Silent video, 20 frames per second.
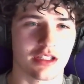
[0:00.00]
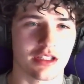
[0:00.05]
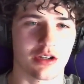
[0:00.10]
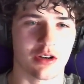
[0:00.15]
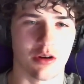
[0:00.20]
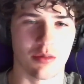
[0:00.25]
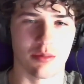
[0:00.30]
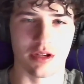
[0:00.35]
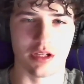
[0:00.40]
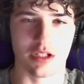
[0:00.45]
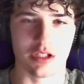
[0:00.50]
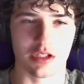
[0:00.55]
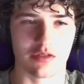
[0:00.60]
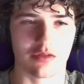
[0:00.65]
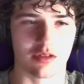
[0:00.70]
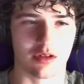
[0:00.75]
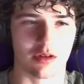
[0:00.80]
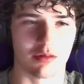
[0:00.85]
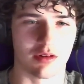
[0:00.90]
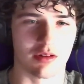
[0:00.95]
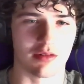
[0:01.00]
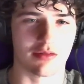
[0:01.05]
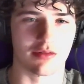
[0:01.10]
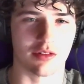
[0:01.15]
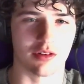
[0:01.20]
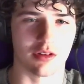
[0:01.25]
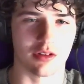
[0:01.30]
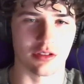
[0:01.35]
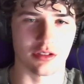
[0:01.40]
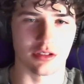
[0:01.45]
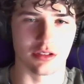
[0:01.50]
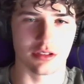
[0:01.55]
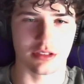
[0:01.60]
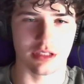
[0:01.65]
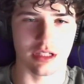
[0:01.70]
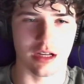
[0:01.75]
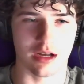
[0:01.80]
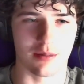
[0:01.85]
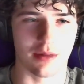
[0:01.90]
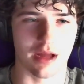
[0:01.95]
there are a bunch of referrals.
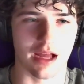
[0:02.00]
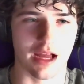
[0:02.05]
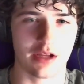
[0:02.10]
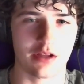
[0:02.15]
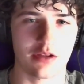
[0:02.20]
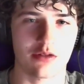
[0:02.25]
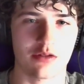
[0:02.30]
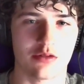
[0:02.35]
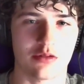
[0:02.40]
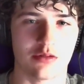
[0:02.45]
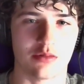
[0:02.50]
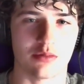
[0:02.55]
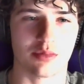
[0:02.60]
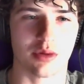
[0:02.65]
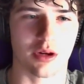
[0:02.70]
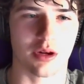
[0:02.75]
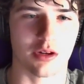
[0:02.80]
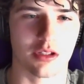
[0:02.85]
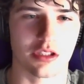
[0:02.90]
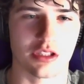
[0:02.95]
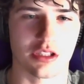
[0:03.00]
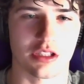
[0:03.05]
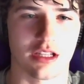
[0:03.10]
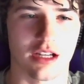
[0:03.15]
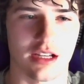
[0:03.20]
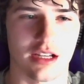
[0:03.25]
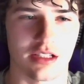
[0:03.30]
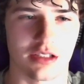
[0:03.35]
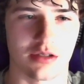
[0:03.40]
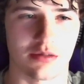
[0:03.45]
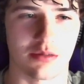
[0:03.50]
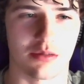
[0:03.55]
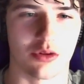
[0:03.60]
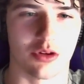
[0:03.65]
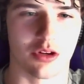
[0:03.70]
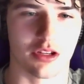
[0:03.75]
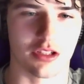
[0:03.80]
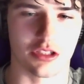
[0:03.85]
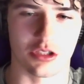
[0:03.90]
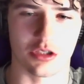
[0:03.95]
How do you personalize the
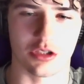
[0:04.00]
mortgage